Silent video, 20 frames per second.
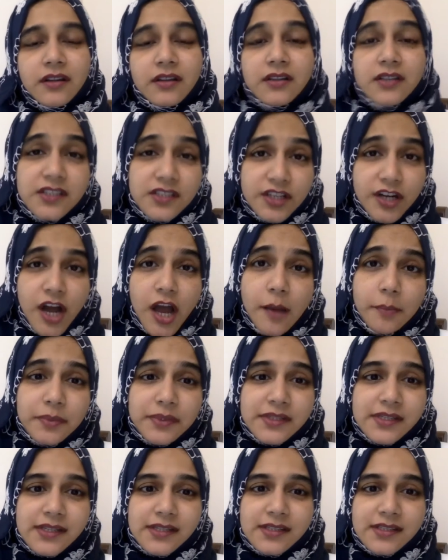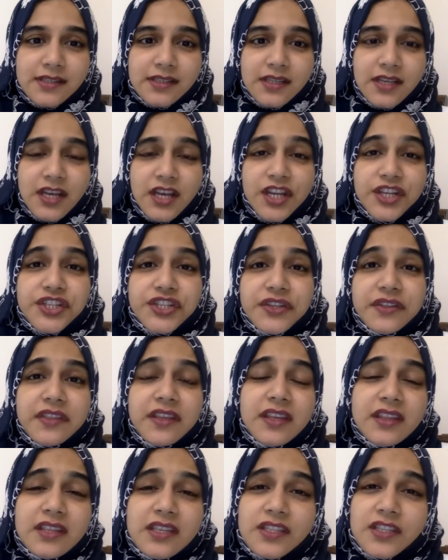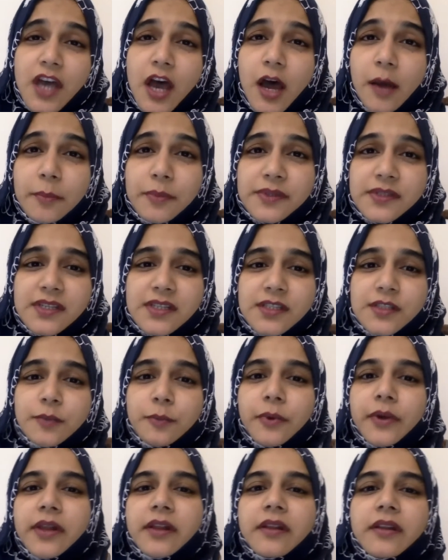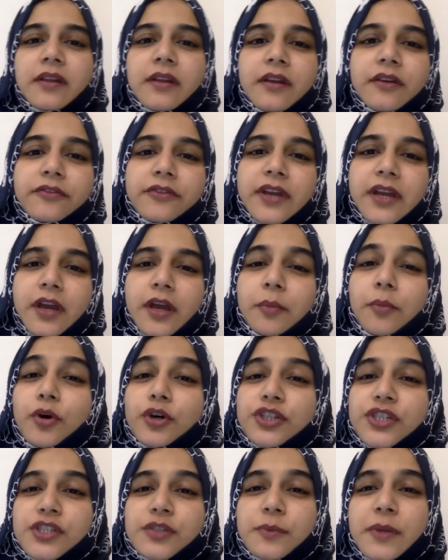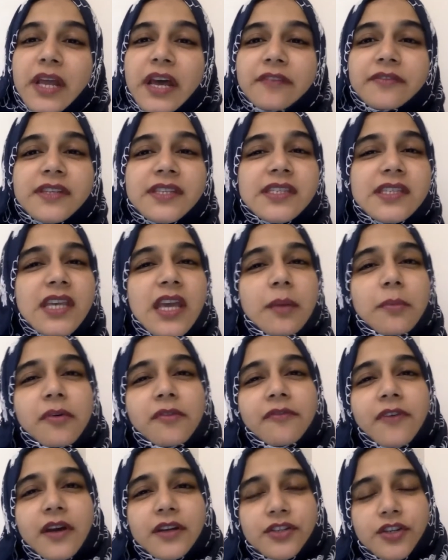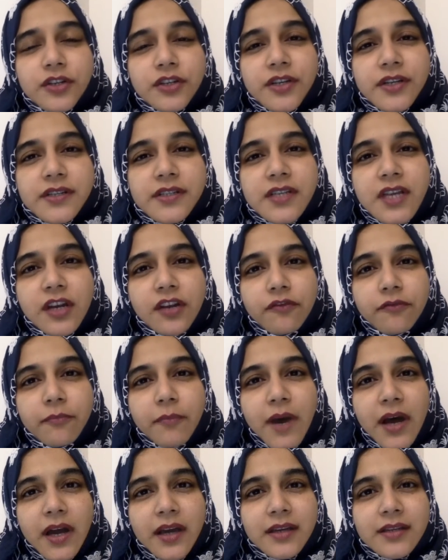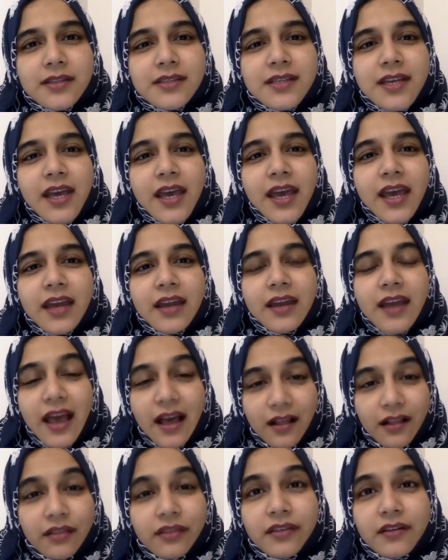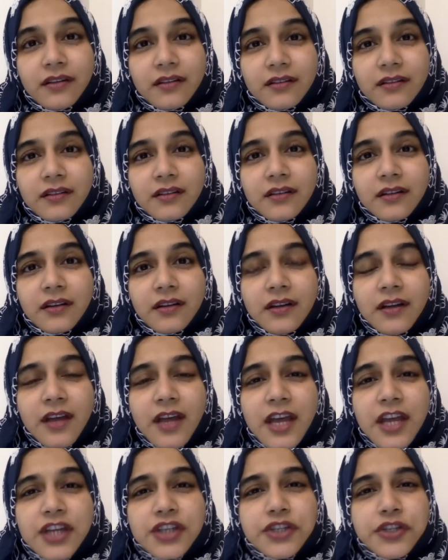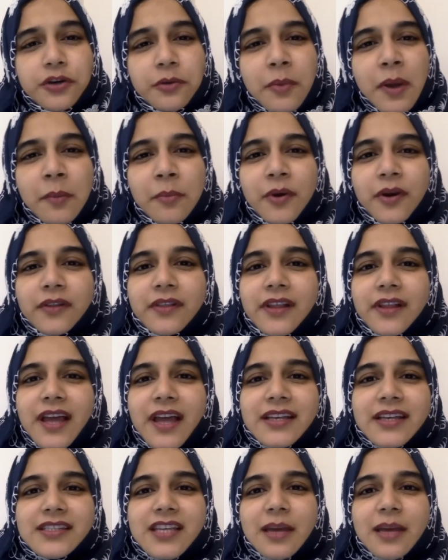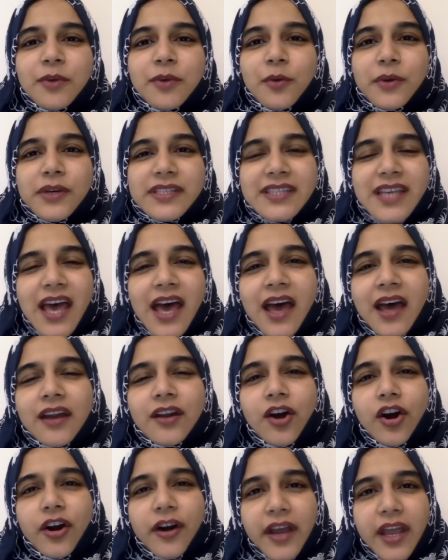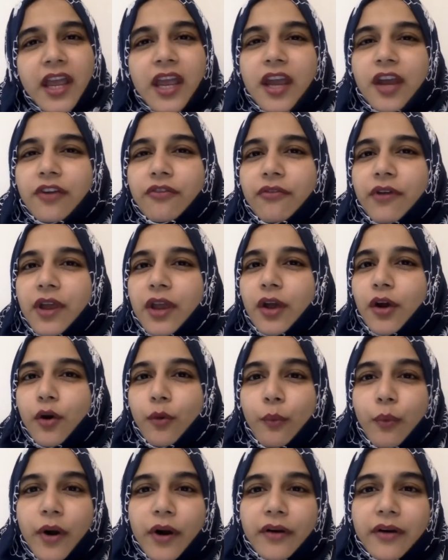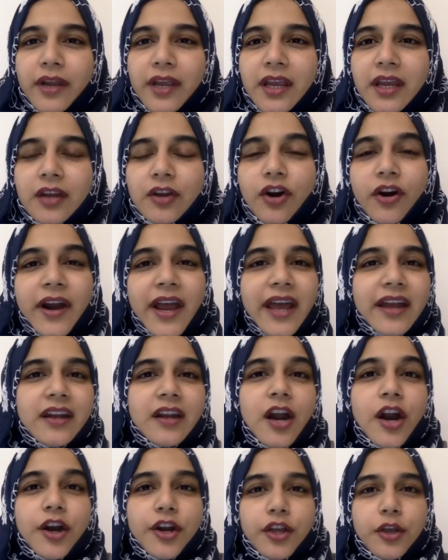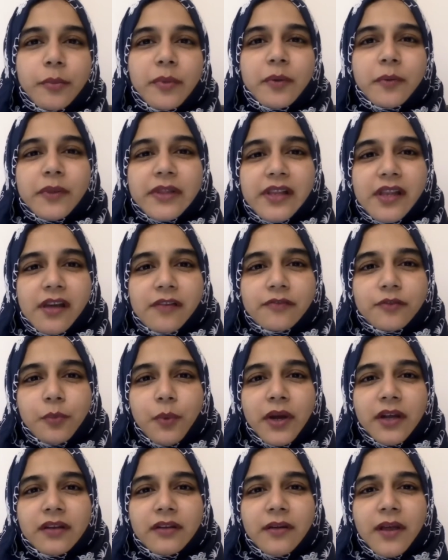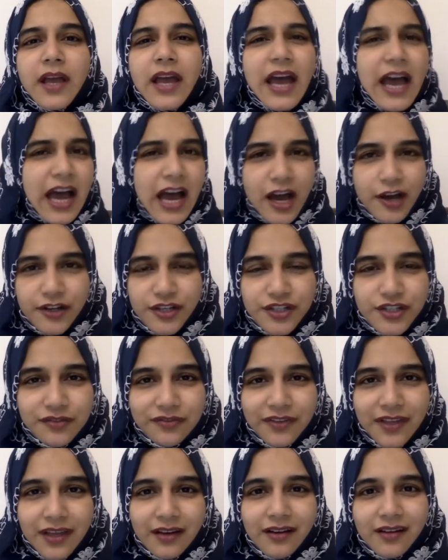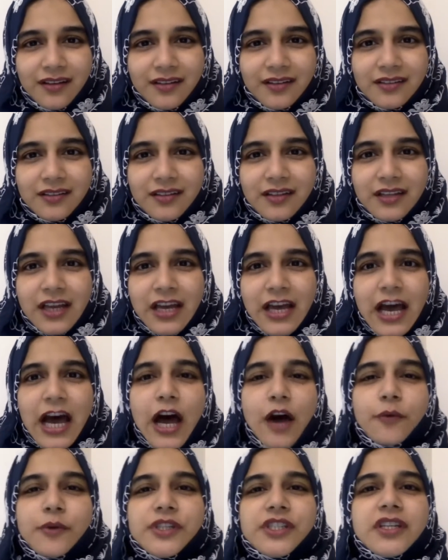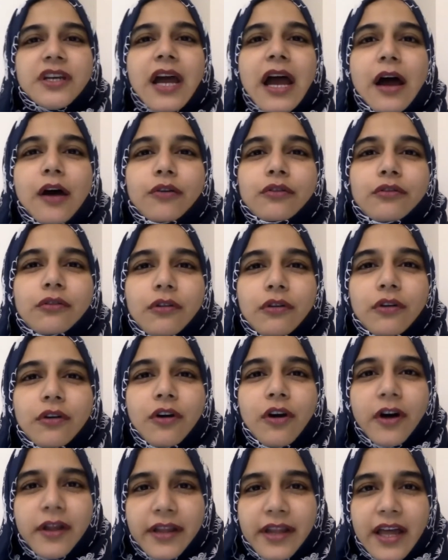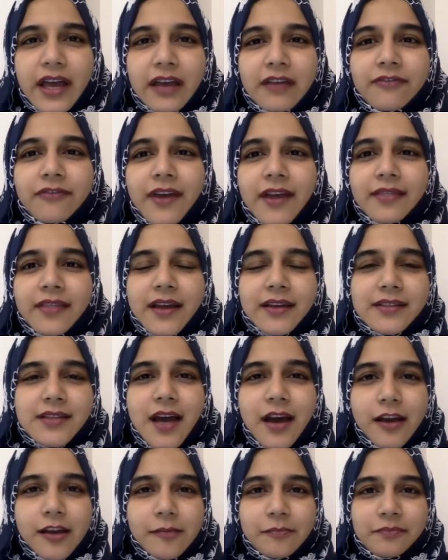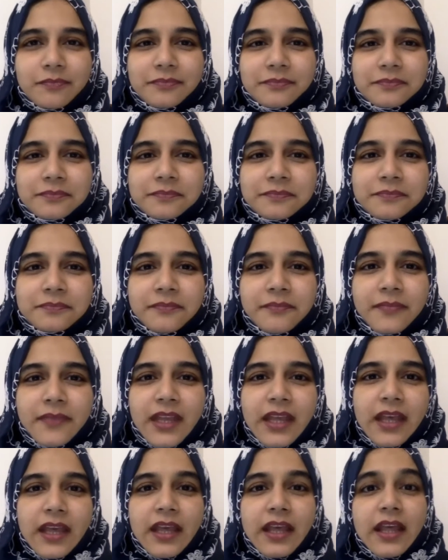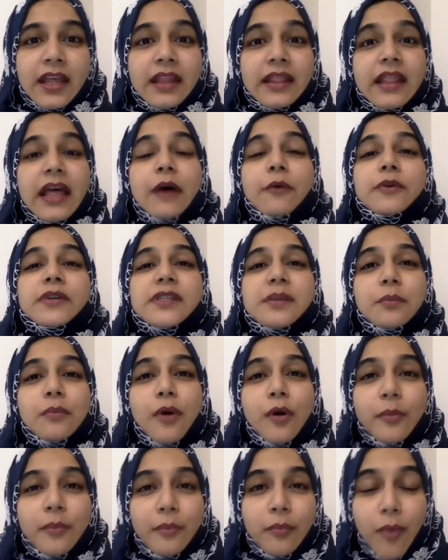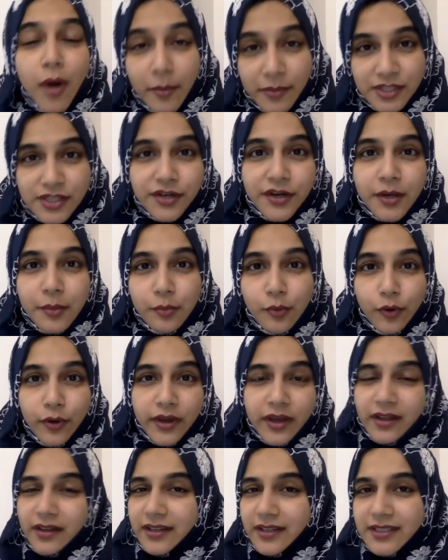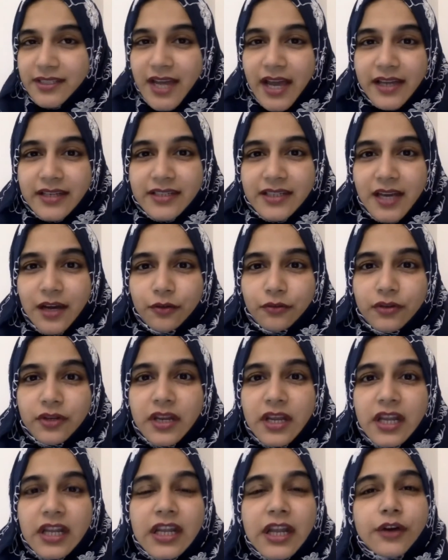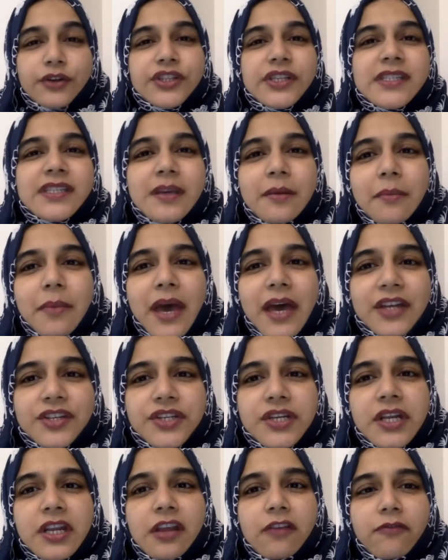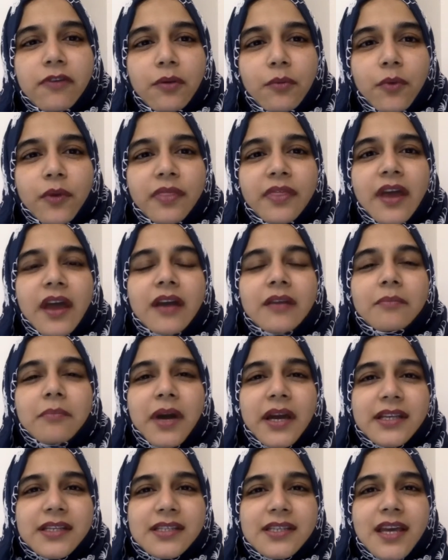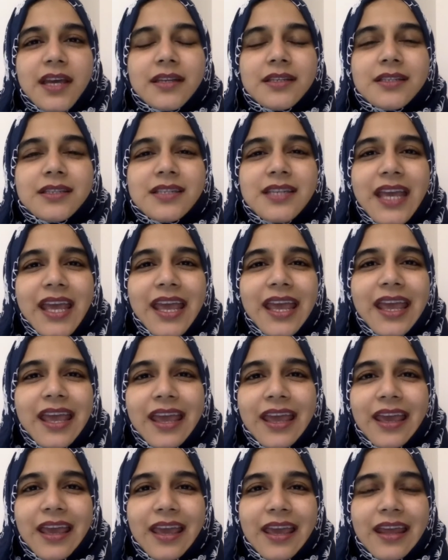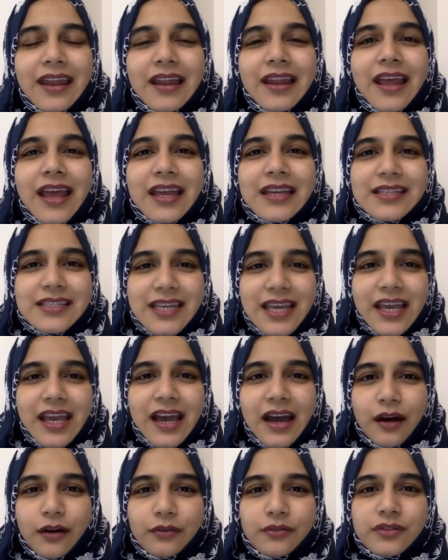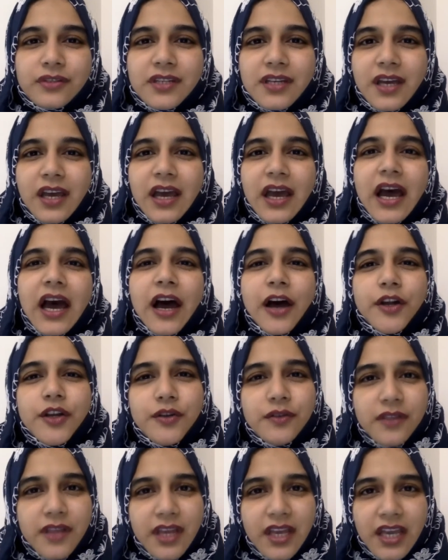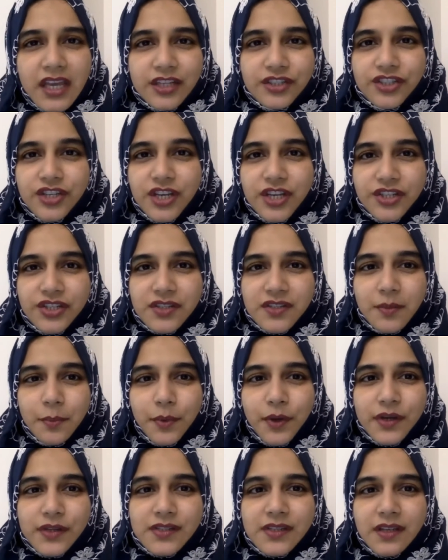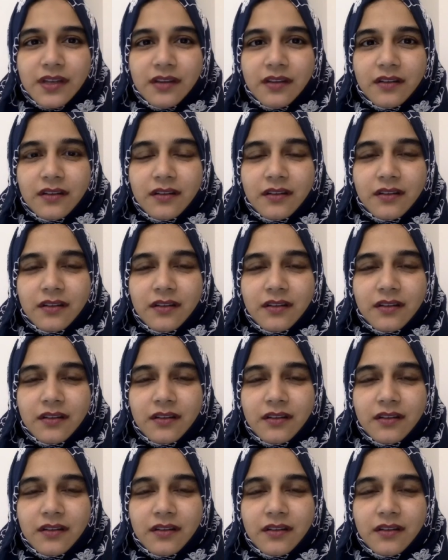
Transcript: These are opposites. Do you think these emotions will have the same effect on your state of mind and health? Do you remember the last time you were sad or angry or worried or had an argument with a loved one? How did you feel? How was your outlook on life at that time? That was a momentary boil and died down. Now just imagine living with that mindset day in and day out. How do you think it changes the person?